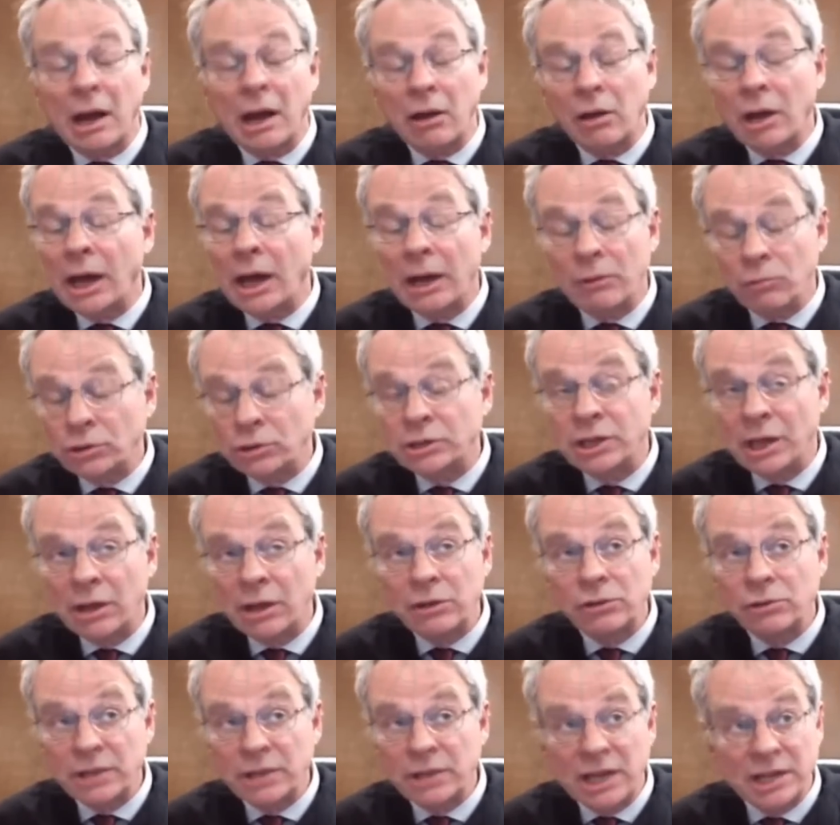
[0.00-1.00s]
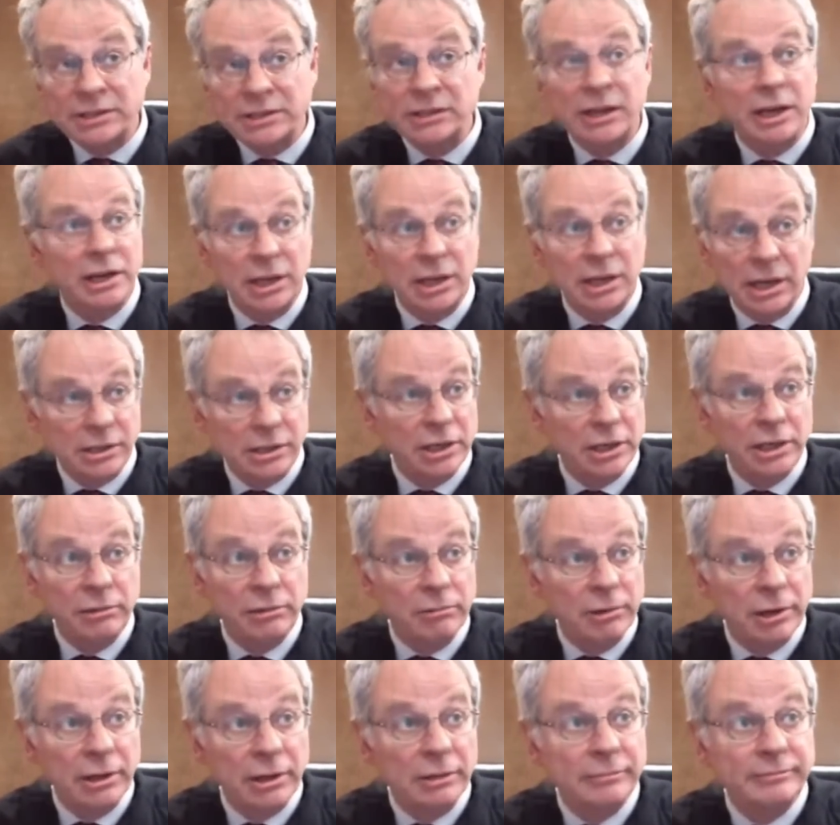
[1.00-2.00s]
I'll, I will tell you that's not getting you
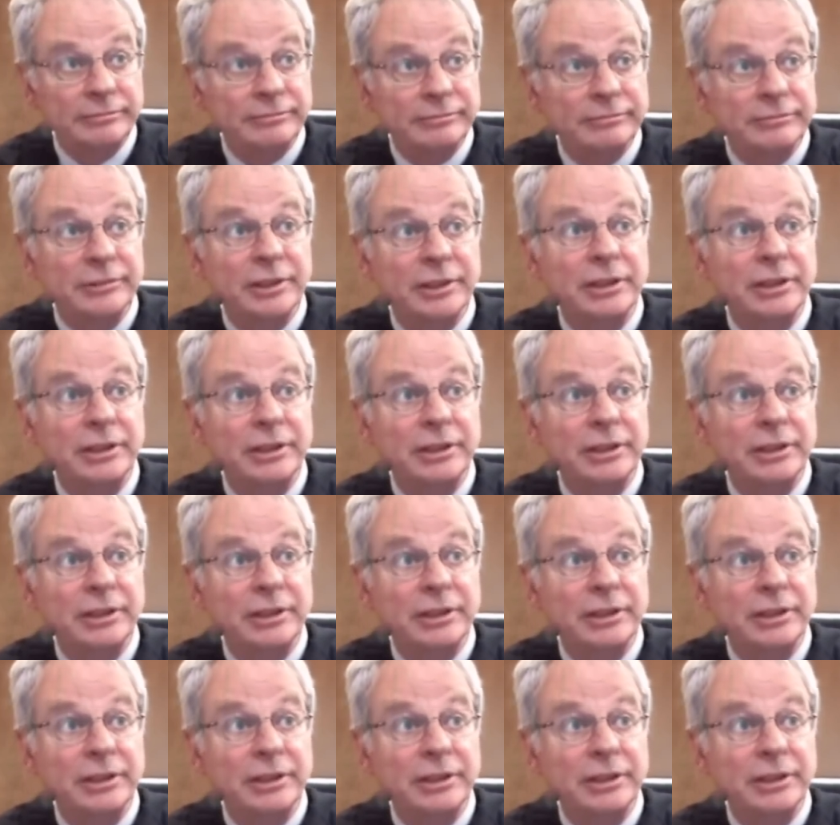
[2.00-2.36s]
anywhere,